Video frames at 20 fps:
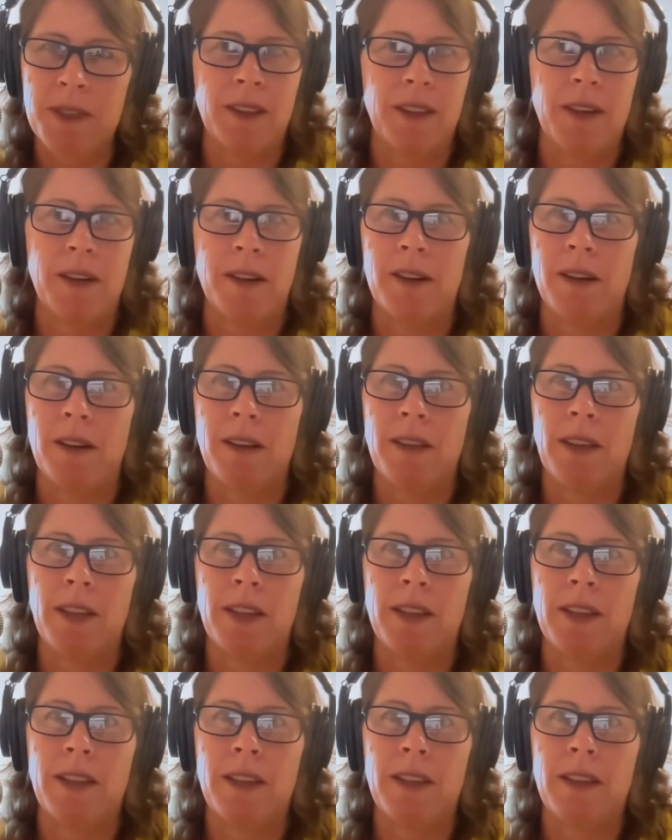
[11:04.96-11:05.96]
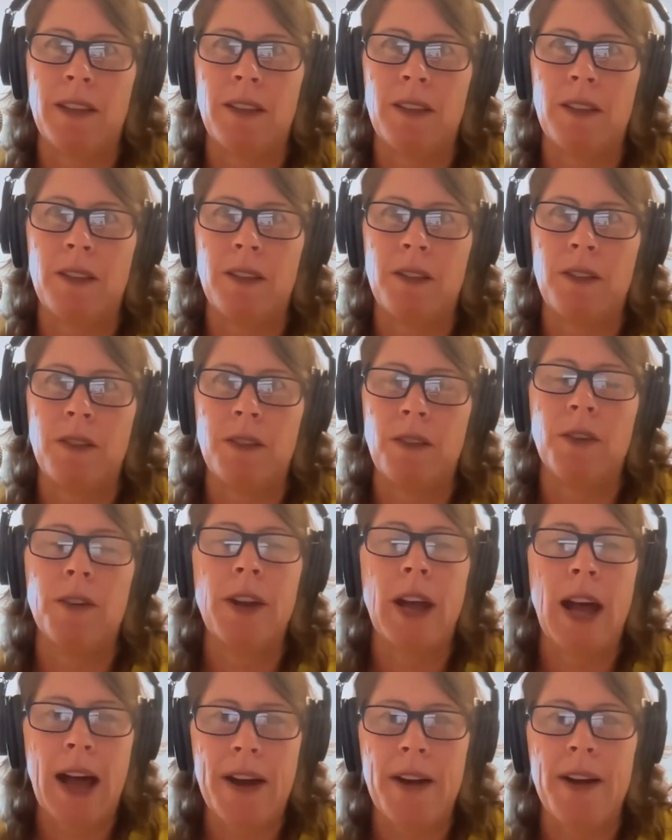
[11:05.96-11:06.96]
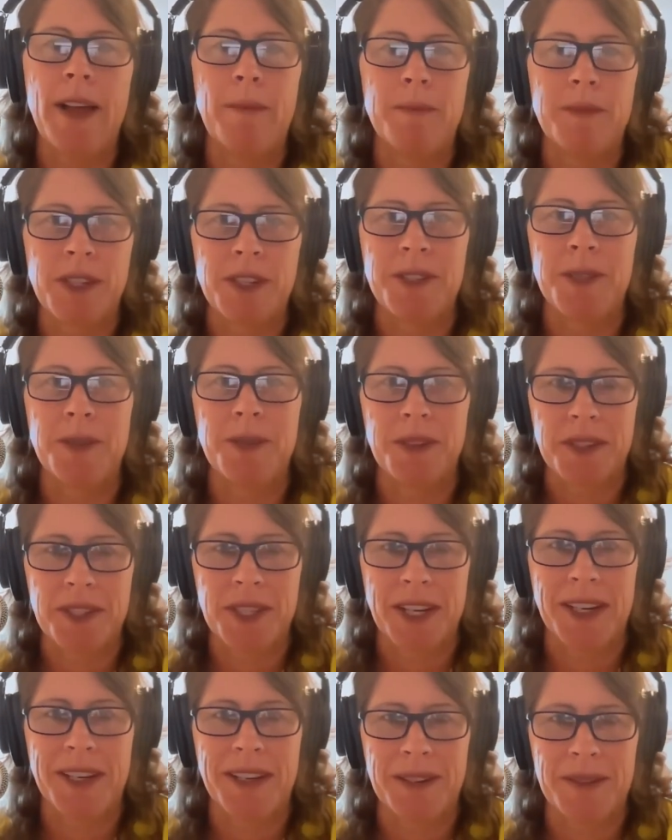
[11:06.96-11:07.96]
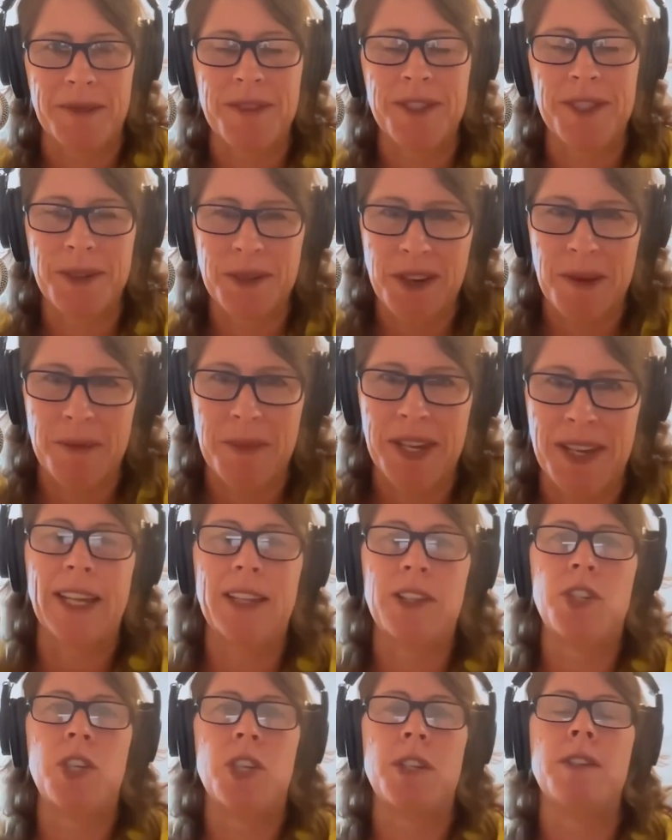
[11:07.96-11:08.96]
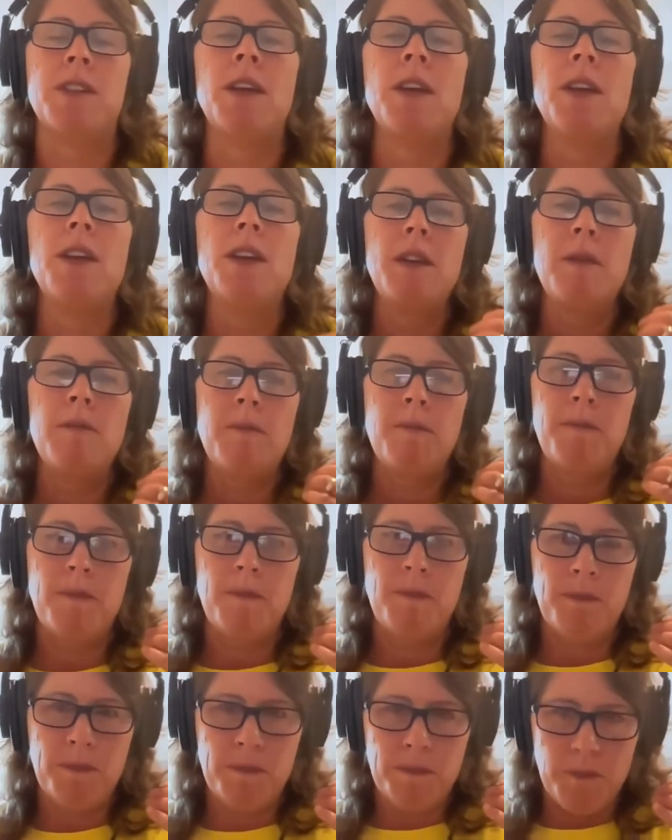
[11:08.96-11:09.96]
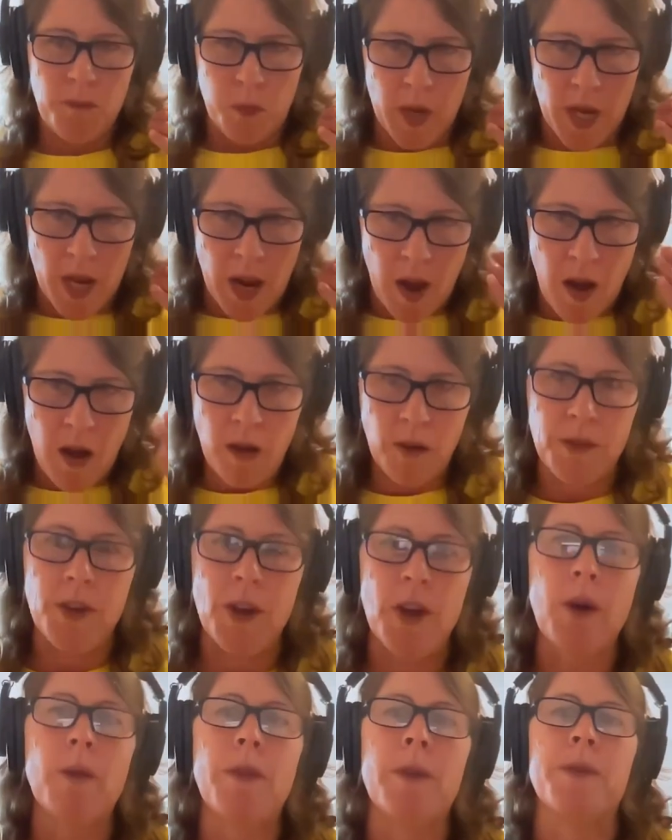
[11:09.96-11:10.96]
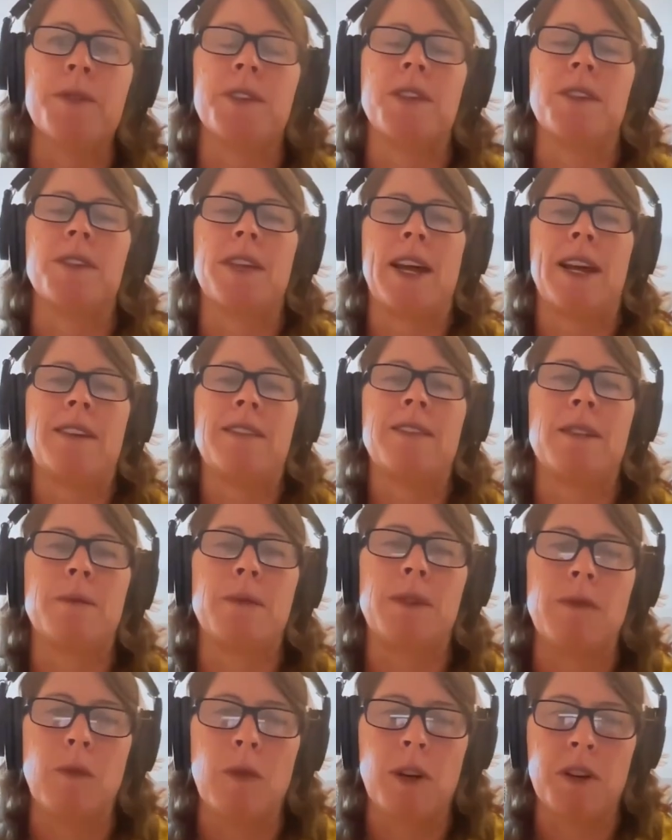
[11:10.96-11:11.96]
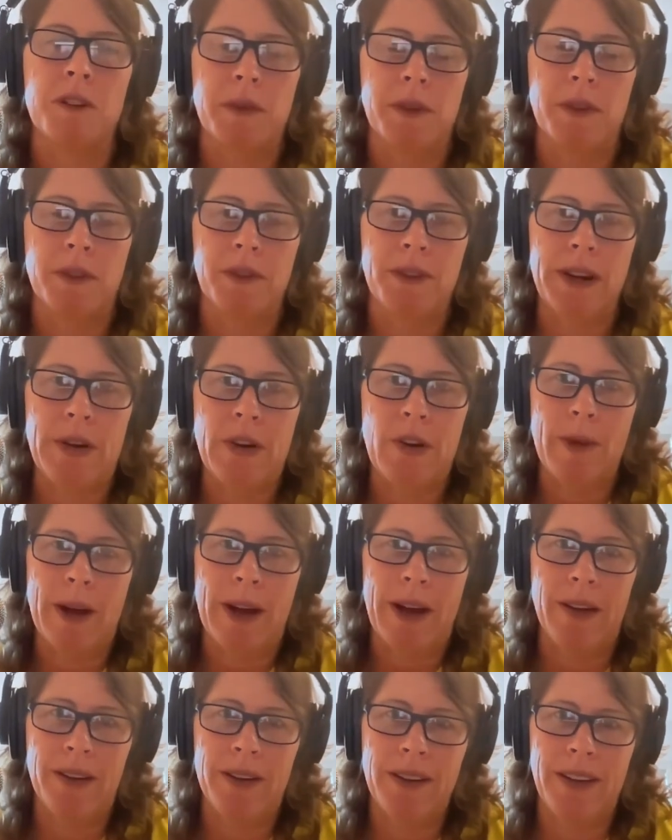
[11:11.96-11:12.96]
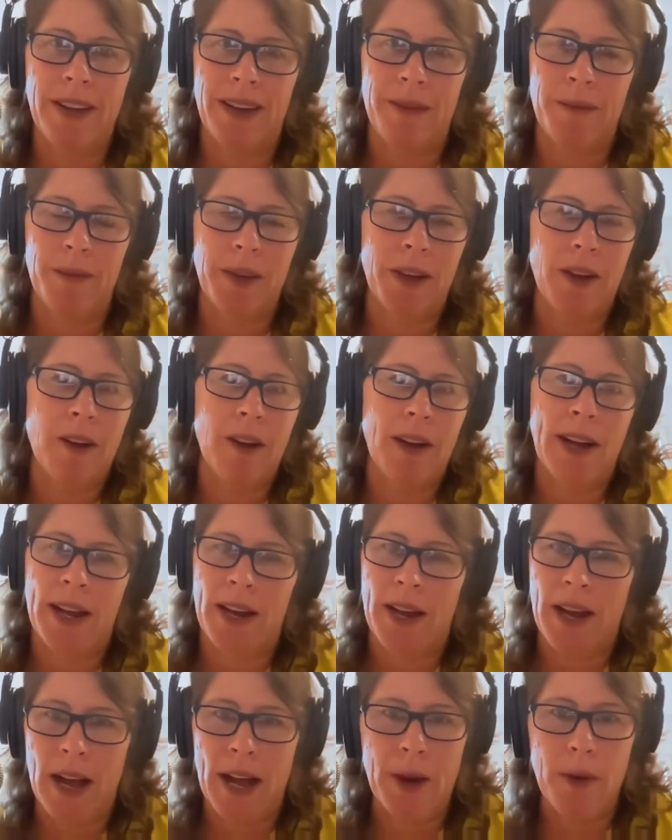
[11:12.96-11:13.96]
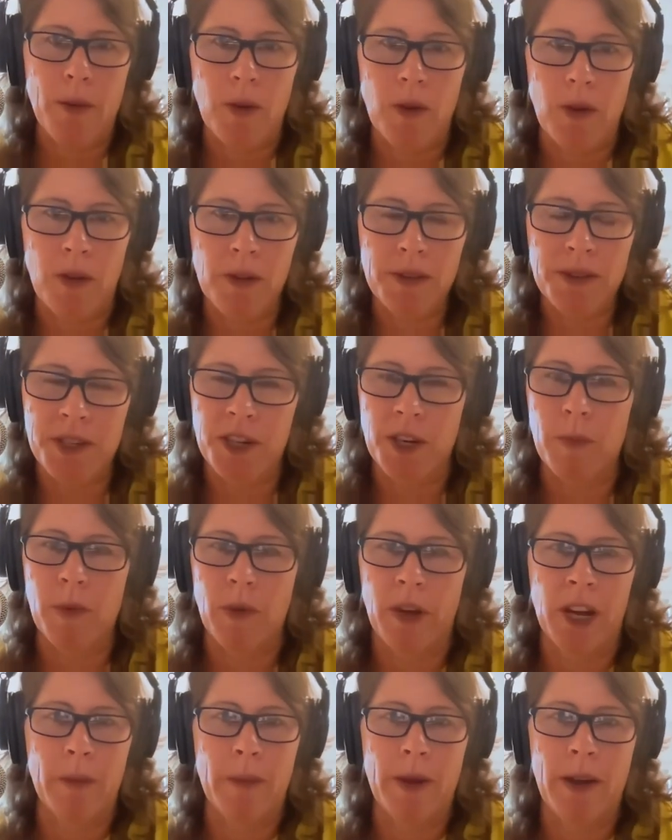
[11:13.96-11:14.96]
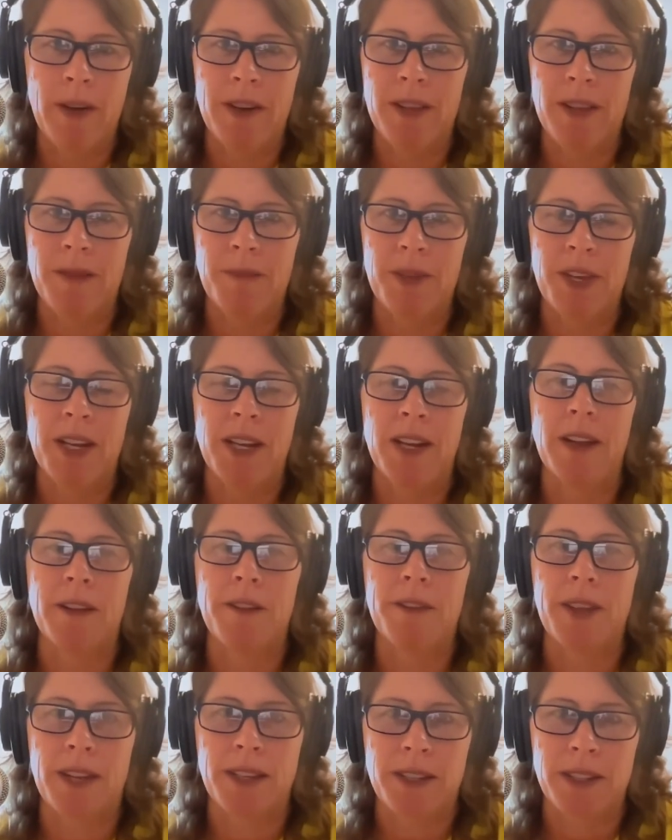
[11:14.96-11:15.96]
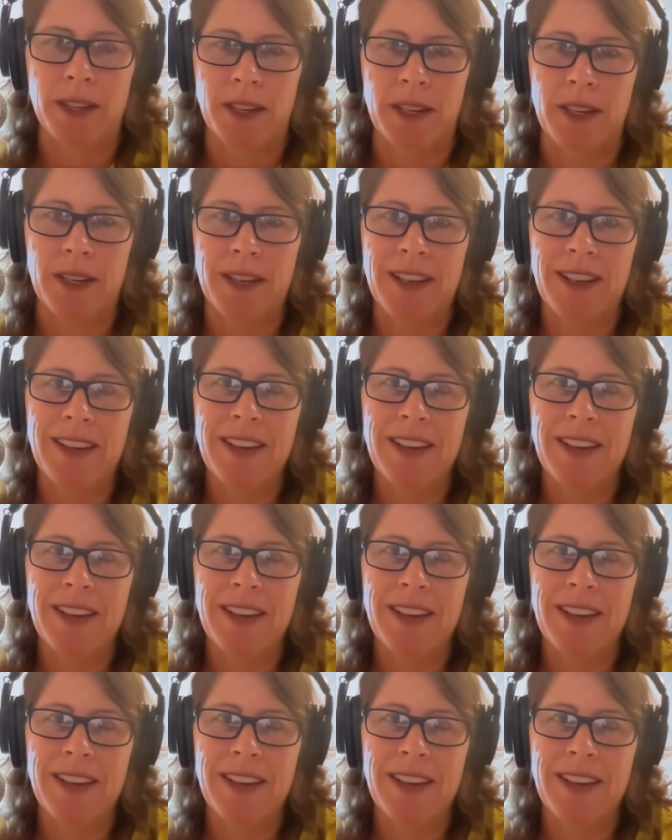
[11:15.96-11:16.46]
that are like, you're not an empty suit executive. Do you know what I mean? It's just, we all know those execs that we worked with or know about, and we all kind of eye roll, to your point about being inauthentic